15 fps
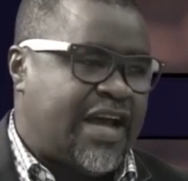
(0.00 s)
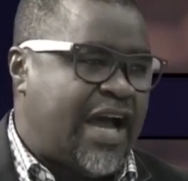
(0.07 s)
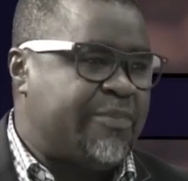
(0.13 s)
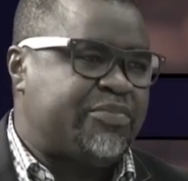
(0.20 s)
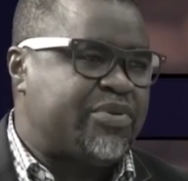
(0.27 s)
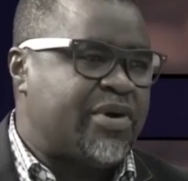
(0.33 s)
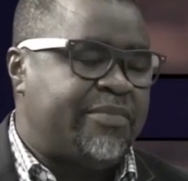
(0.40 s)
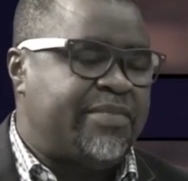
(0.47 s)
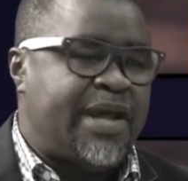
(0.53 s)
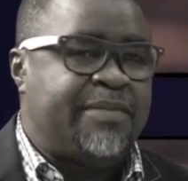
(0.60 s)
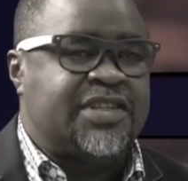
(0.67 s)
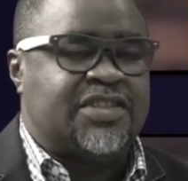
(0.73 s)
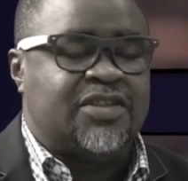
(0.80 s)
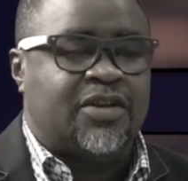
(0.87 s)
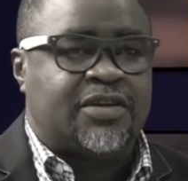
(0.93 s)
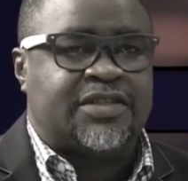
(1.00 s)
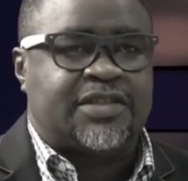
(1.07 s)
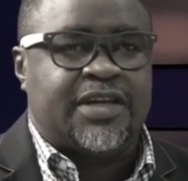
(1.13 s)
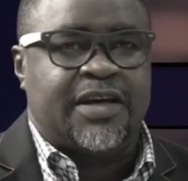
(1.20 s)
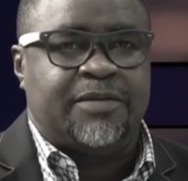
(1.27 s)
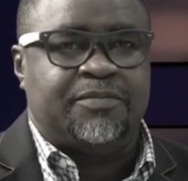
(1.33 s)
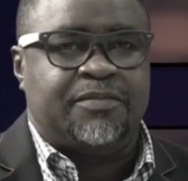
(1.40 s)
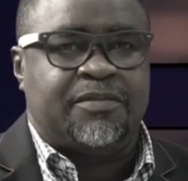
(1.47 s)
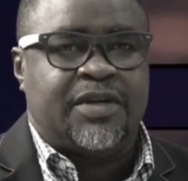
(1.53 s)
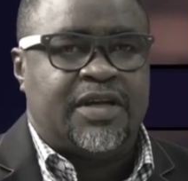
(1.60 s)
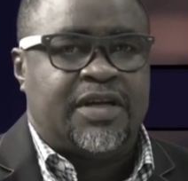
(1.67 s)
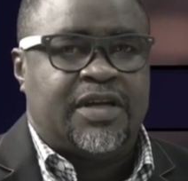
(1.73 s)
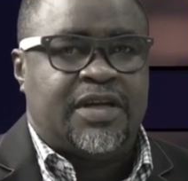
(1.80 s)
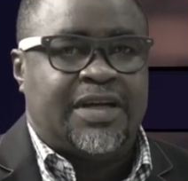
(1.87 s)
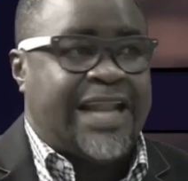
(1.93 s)
Our problem is not um,
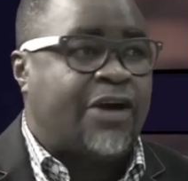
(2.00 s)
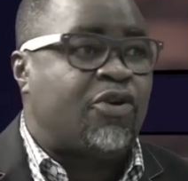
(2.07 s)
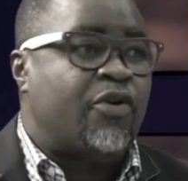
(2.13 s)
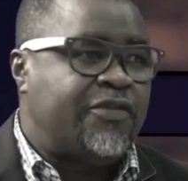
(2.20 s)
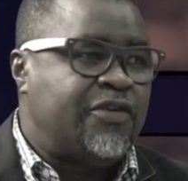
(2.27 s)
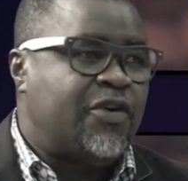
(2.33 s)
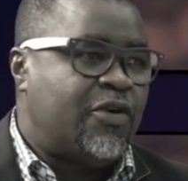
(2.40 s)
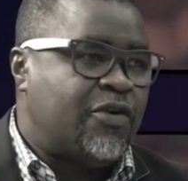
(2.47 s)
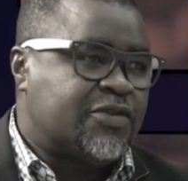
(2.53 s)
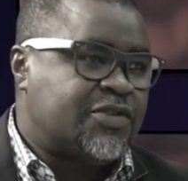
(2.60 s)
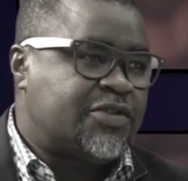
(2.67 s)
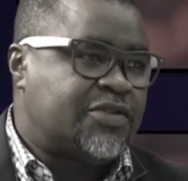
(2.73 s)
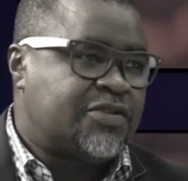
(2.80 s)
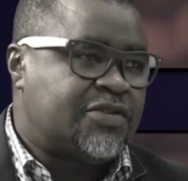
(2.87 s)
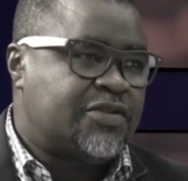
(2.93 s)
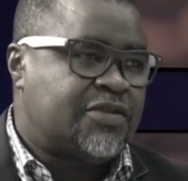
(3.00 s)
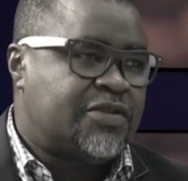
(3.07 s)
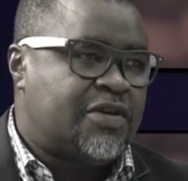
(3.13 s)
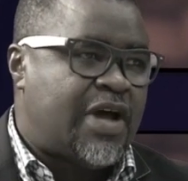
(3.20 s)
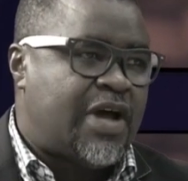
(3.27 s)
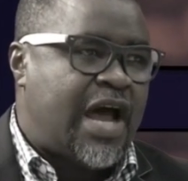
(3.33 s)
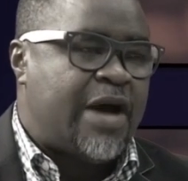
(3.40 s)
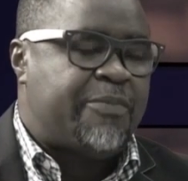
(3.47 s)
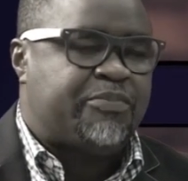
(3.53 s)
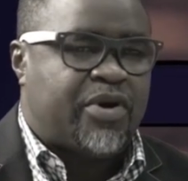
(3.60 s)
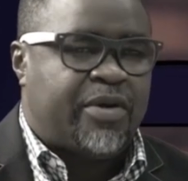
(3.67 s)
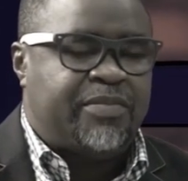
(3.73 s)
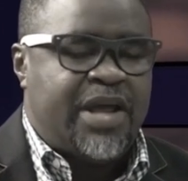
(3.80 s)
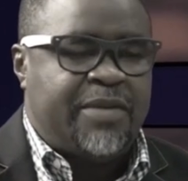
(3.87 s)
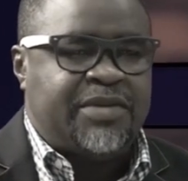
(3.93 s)
lack of laws. Our
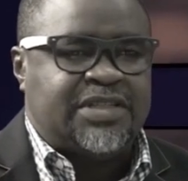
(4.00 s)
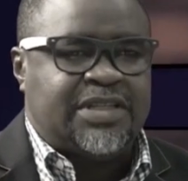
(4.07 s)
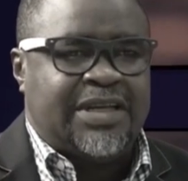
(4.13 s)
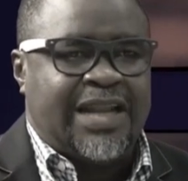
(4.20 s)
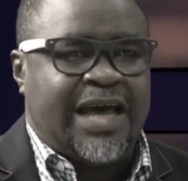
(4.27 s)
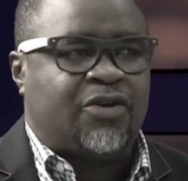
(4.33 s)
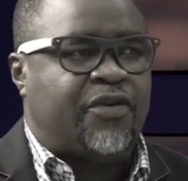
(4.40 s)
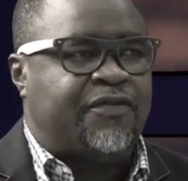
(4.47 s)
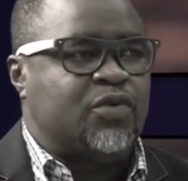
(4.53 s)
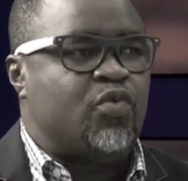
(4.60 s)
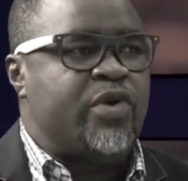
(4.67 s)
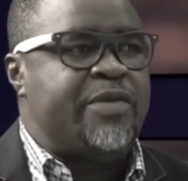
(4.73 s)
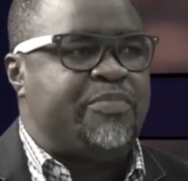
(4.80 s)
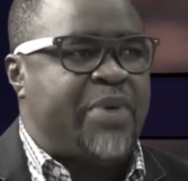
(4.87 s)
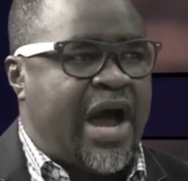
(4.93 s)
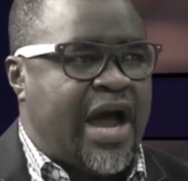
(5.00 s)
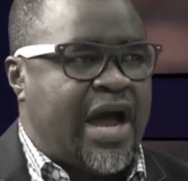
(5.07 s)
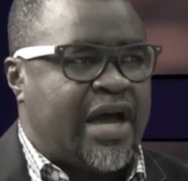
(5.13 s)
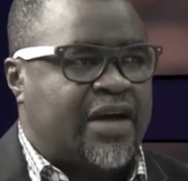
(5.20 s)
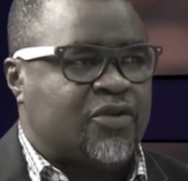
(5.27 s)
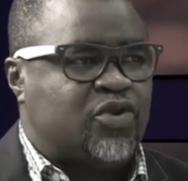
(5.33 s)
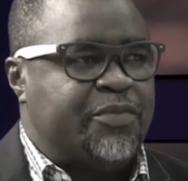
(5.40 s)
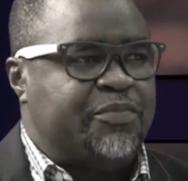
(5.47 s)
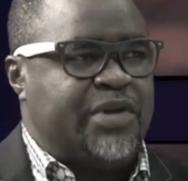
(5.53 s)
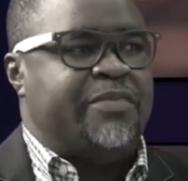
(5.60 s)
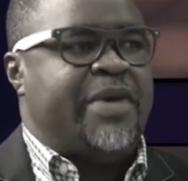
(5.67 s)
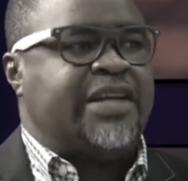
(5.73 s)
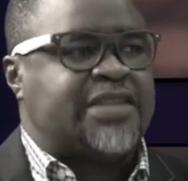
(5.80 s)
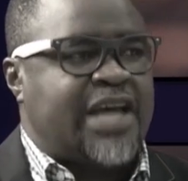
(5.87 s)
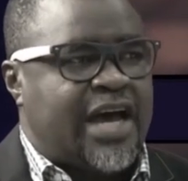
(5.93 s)
problem is lack of the willpower to
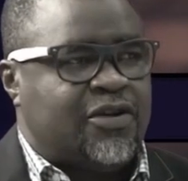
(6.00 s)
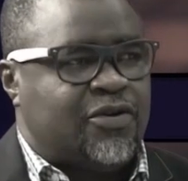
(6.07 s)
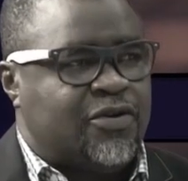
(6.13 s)
implement our